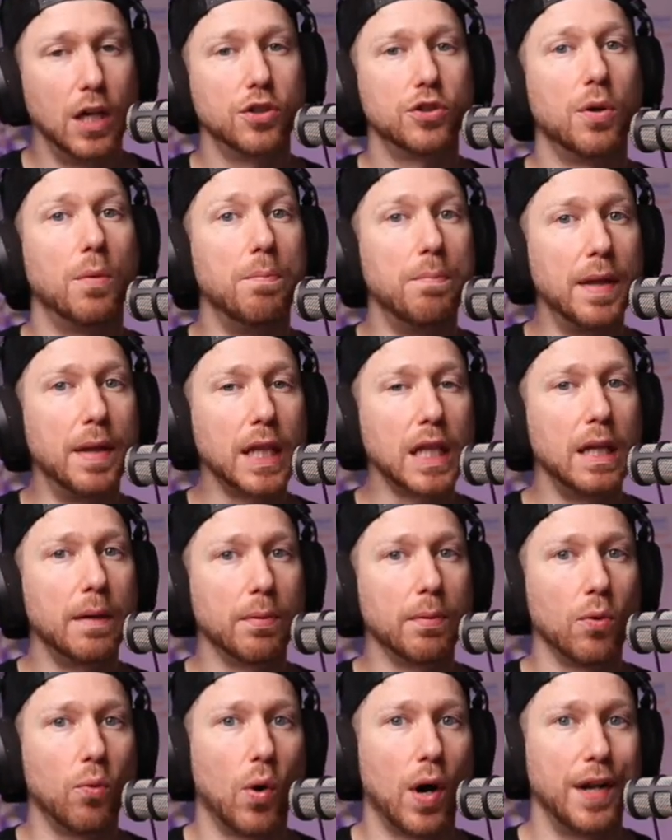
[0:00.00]
So myth
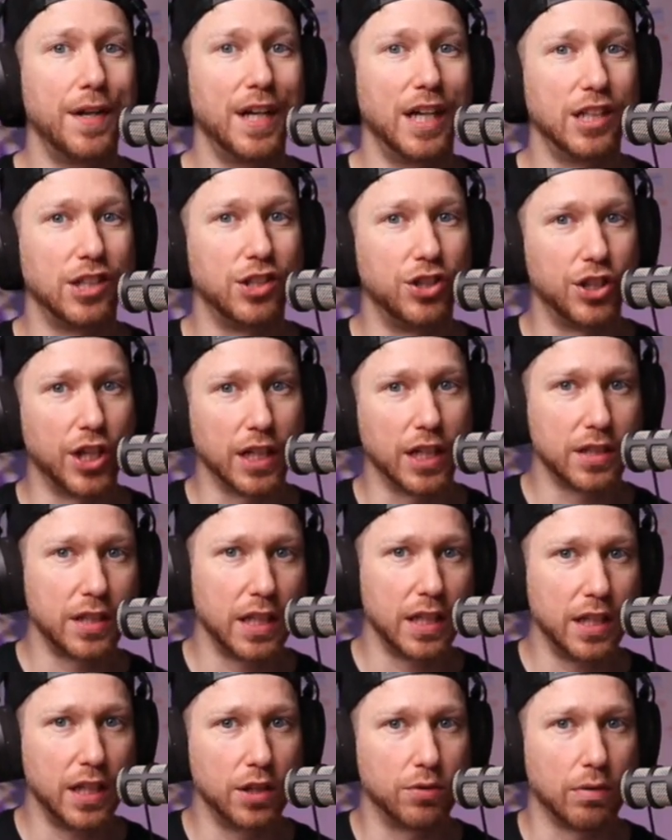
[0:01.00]
number 1,
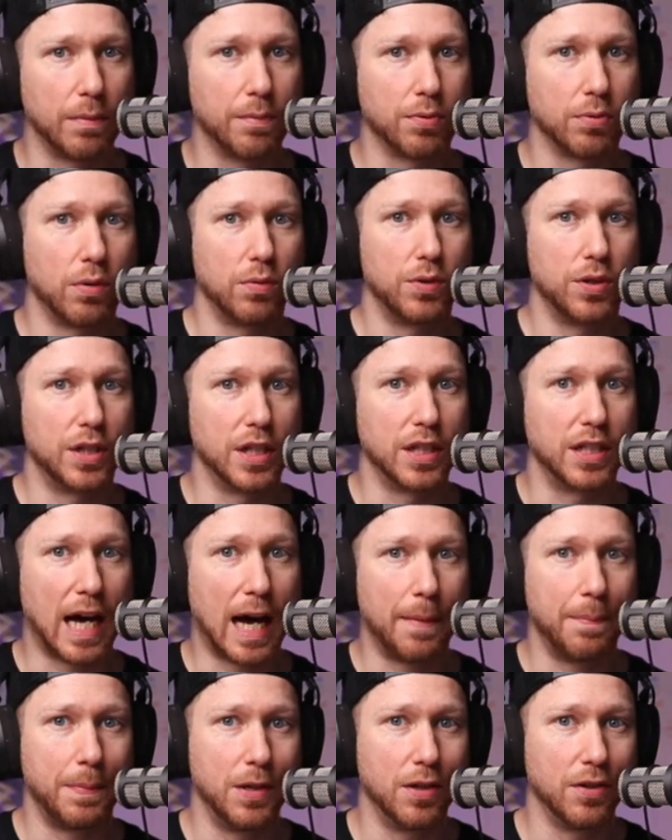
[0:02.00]
adjusting the drum throne to the
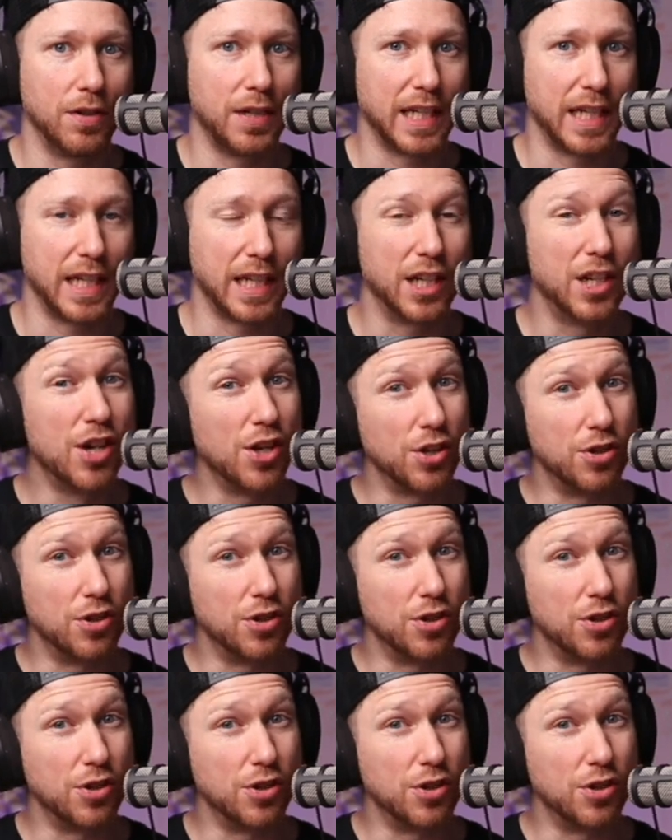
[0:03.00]
top of your knee.